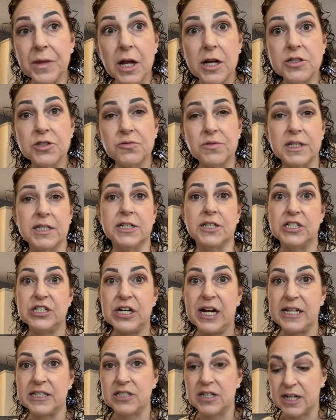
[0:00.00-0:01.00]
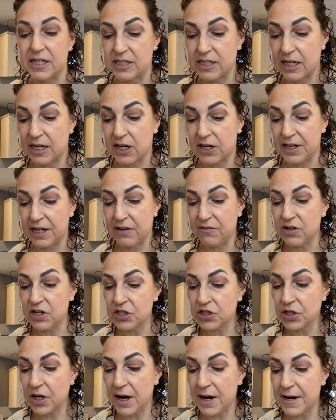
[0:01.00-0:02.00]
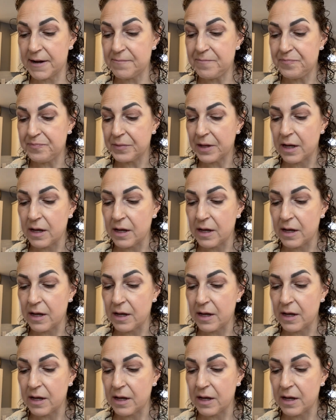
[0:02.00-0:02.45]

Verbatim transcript: It's really good, you guys. You guys got to give it a try.